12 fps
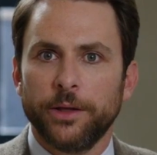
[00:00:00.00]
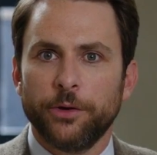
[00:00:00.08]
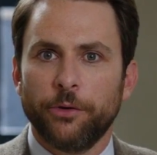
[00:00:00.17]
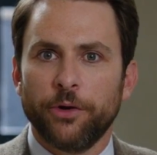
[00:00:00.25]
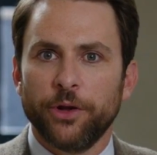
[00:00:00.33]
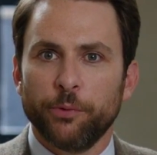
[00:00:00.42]

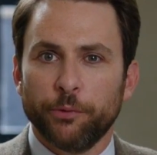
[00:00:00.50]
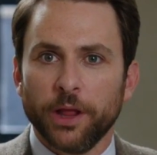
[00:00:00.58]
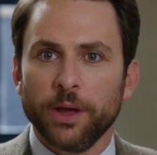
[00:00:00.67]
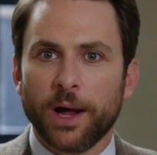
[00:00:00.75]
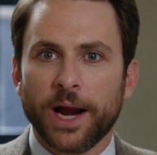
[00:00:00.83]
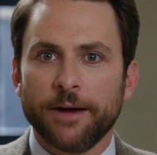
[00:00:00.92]
You
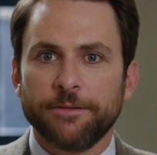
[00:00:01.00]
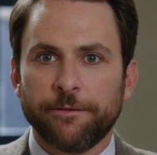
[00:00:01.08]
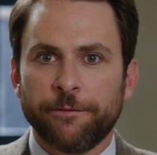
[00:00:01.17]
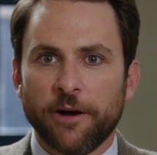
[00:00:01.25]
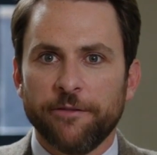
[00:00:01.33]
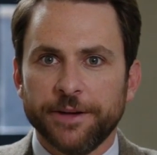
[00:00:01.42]
really want to
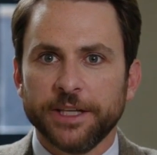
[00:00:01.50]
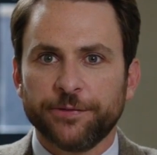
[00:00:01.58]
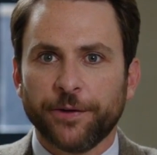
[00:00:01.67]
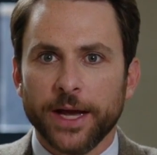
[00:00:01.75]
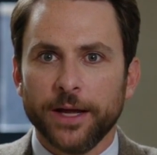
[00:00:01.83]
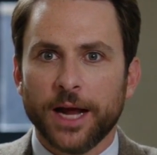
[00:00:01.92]
have a
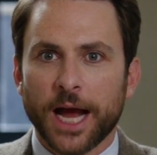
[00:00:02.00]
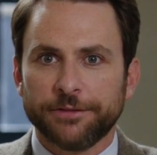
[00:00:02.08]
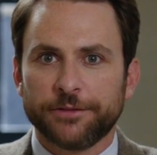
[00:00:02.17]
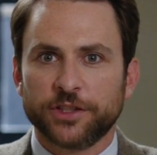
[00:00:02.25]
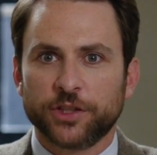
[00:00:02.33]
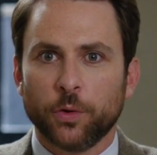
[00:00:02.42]
fist fight
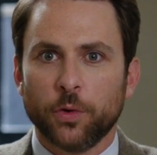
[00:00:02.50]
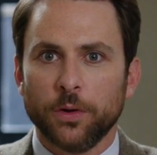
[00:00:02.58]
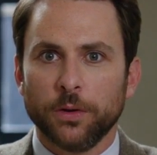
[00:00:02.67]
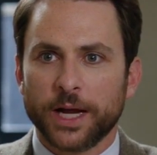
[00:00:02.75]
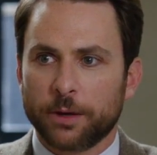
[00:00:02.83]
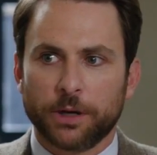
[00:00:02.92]
after
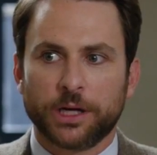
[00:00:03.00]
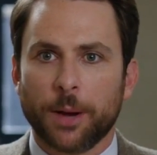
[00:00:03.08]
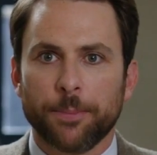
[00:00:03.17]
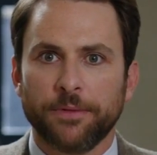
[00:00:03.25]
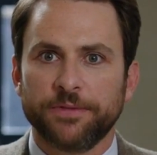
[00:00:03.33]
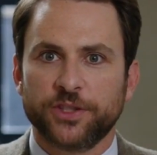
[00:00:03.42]
school like we're a
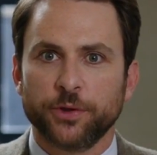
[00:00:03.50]
couple of